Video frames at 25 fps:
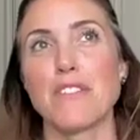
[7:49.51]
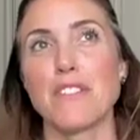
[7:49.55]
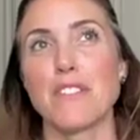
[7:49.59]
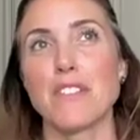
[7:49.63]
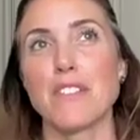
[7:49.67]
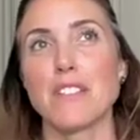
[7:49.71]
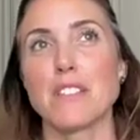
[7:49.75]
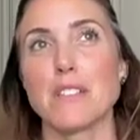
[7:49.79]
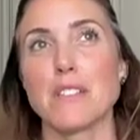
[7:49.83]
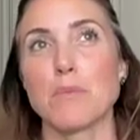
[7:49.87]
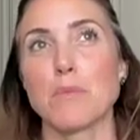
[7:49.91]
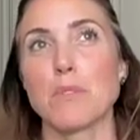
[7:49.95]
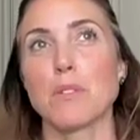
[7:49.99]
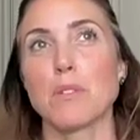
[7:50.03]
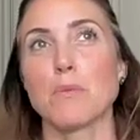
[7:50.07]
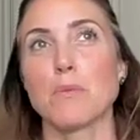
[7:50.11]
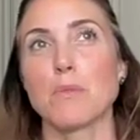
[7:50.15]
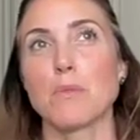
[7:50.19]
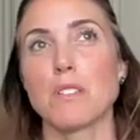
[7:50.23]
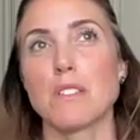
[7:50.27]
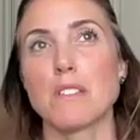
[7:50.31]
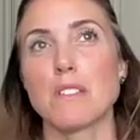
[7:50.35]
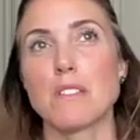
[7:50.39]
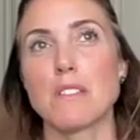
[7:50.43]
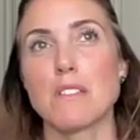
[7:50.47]
If
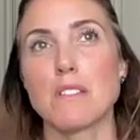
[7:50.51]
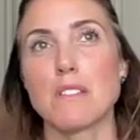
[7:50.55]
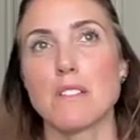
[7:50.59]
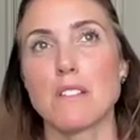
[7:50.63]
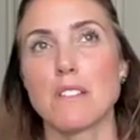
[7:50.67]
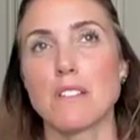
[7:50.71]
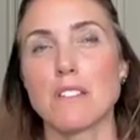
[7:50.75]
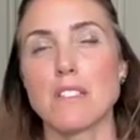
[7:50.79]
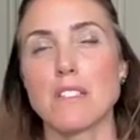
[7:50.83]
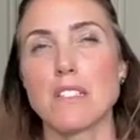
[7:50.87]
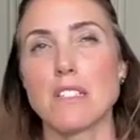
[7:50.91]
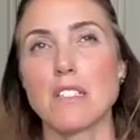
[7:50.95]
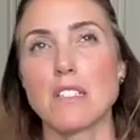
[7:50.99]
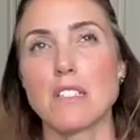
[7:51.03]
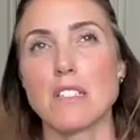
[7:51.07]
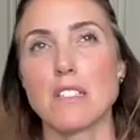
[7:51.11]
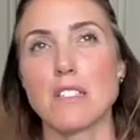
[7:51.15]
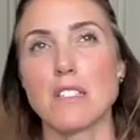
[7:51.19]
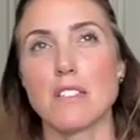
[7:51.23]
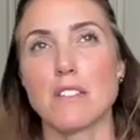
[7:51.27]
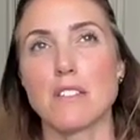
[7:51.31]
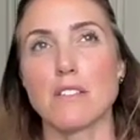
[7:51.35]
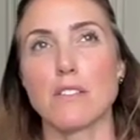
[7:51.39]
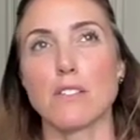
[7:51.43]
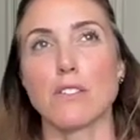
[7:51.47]
someone was listening
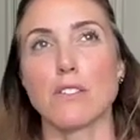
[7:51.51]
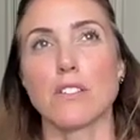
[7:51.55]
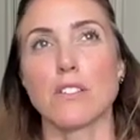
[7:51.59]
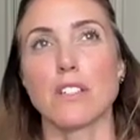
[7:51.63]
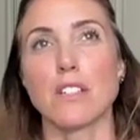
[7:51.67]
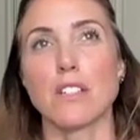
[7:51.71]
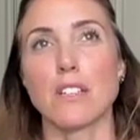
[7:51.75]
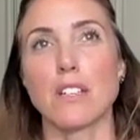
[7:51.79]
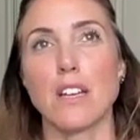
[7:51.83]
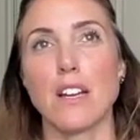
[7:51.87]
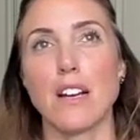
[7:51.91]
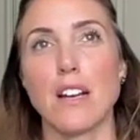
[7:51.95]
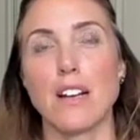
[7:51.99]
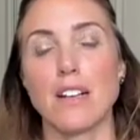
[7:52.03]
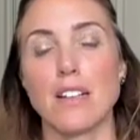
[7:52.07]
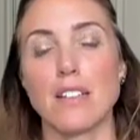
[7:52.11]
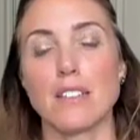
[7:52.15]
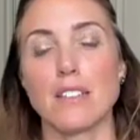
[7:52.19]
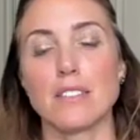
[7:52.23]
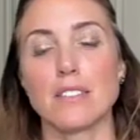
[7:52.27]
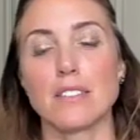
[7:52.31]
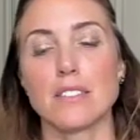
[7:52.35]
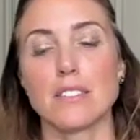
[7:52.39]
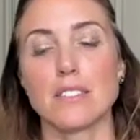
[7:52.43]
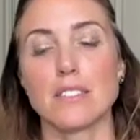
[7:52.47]
to this and looking
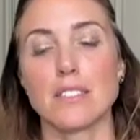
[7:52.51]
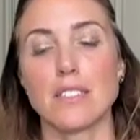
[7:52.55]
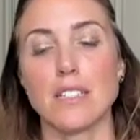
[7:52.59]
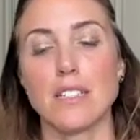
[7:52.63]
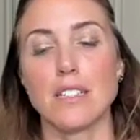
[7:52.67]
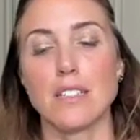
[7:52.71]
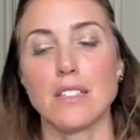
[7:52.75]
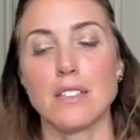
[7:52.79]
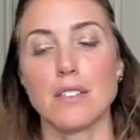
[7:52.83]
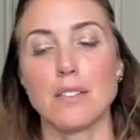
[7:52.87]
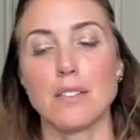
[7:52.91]
at